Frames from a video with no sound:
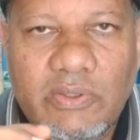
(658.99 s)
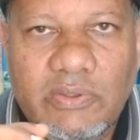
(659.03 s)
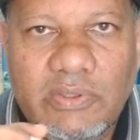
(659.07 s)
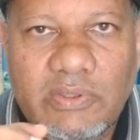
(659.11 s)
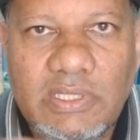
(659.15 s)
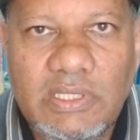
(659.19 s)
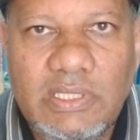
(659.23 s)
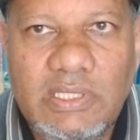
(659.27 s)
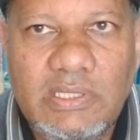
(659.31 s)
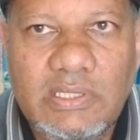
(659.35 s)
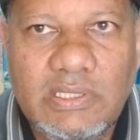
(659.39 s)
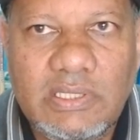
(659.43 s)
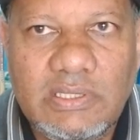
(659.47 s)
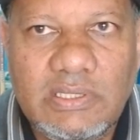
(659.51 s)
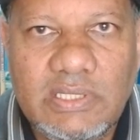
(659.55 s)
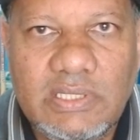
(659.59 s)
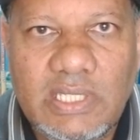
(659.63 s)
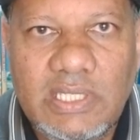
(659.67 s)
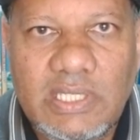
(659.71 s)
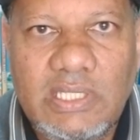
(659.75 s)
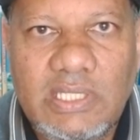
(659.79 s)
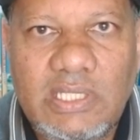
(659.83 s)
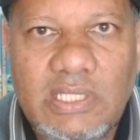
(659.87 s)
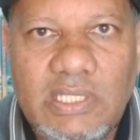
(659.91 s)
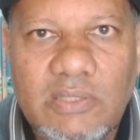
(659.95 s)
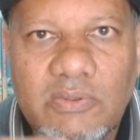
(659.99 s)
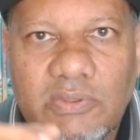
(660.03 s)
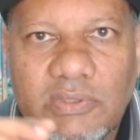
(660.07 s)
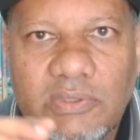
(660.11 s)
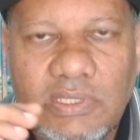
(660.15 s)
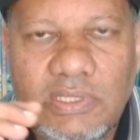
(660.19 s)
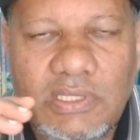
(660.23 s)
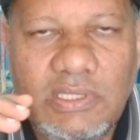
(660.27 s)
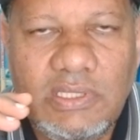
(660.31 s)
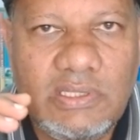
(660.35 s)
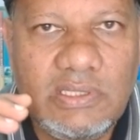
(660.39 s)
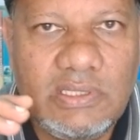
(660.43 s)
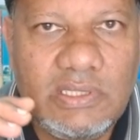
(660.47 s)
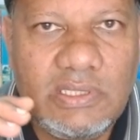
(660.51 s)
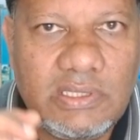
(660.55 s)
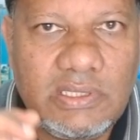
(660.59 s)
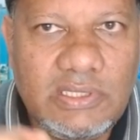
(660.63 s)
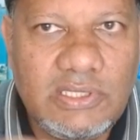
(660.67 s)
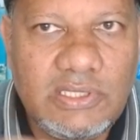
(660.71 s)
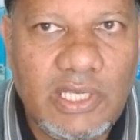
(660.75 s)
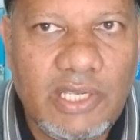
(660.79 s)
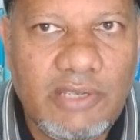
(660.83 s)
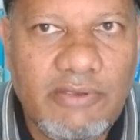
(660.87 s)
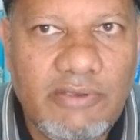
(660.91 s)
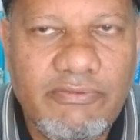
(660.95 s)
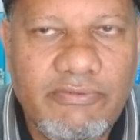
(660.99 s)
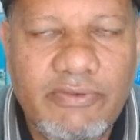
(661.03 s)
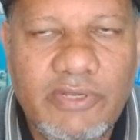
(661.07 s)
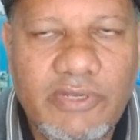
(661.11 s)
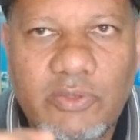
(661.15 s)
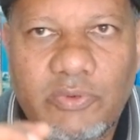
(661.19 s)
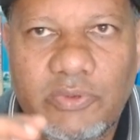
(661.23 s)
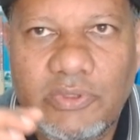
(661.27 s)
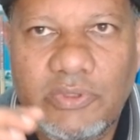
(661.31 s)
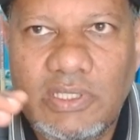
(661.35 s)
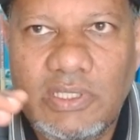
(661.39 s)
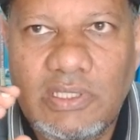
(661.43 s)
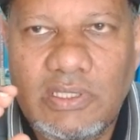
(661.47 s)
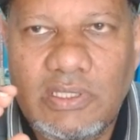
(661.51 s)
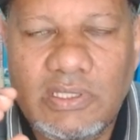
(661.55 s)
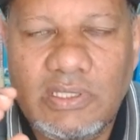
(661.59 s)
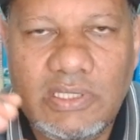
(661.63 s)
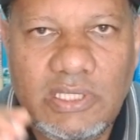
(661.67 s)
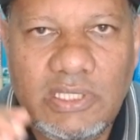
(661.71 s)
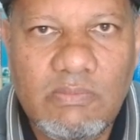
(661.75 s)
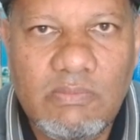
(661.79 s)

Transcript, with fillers: within the Zaydi, within the Ja'fari, within the